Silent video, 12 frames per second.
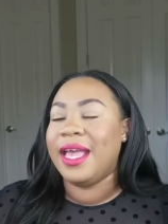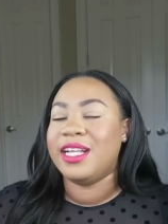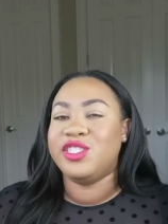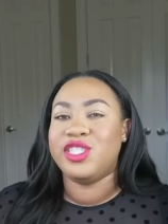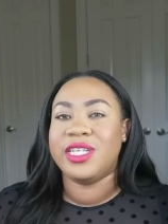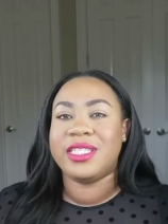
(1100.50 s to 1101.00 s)

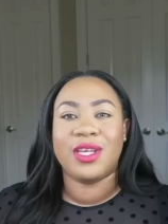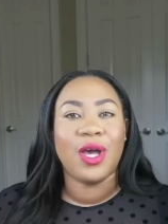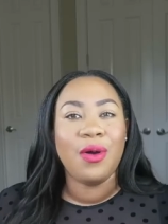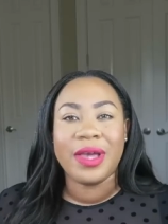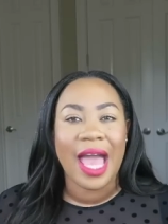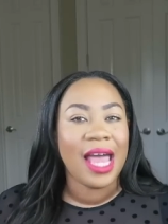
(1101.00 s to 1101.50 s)
and just
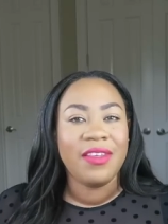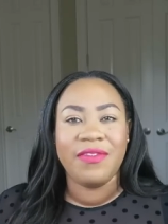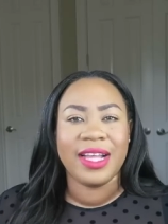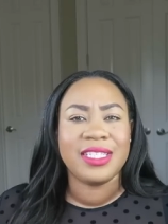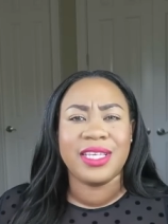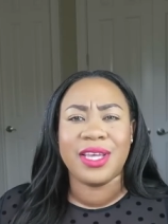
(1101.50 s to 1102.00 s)
go
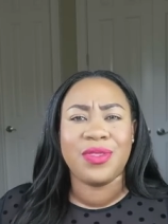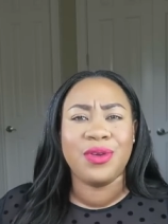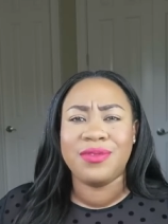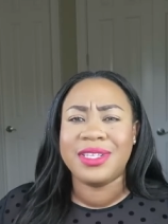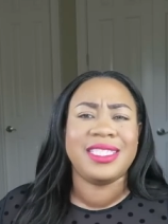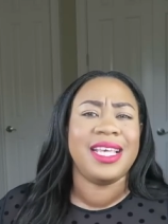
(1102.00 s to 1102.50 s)
gallivanting
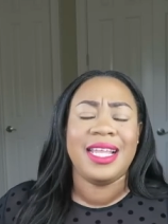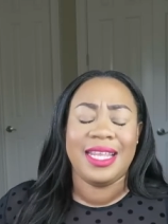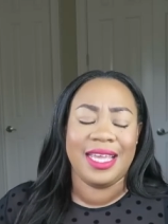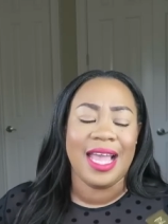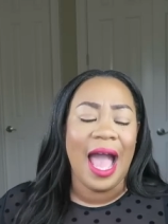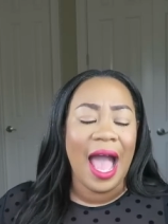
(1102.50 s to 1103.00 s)
through the
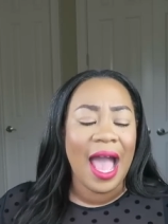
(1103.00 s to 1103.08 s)
city.